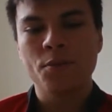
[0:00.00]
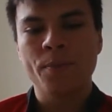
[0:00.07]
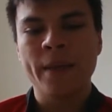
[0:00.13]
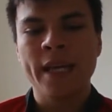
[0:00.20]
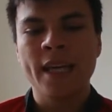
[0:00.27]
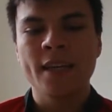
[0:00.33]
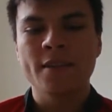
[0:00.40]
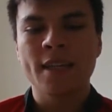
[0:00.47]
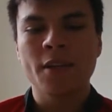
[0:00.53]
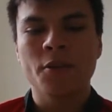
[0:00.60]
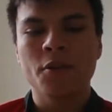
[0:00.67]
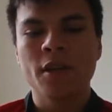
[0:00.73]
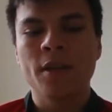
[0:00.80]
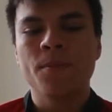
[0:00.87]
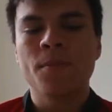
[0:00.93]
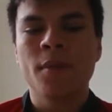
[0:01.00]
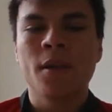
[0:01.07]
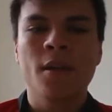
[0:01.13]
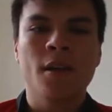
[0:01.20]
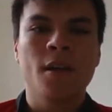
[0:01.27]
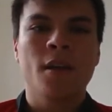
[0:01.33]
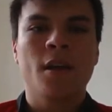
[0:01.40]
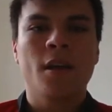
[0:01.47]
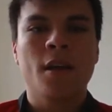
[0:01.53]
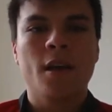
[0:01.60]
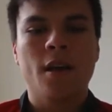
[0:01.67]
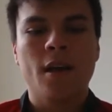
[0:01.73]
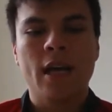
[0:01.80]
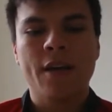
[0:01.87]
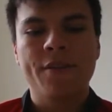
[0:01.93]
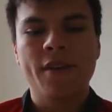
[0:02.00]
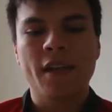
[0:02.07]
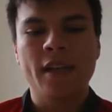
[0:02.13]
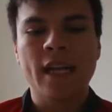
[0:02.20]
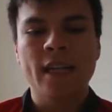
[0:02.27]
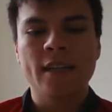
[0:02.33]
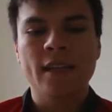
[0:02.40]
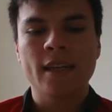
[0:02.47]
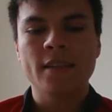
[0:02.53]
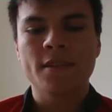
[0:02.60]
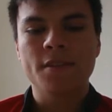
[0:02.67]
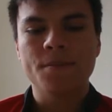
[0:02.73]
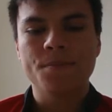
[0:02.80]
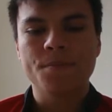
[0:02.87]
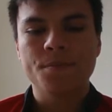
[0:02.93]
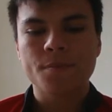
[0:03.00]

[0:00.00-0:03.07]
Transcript: P, as they call him, Javier Hernandez,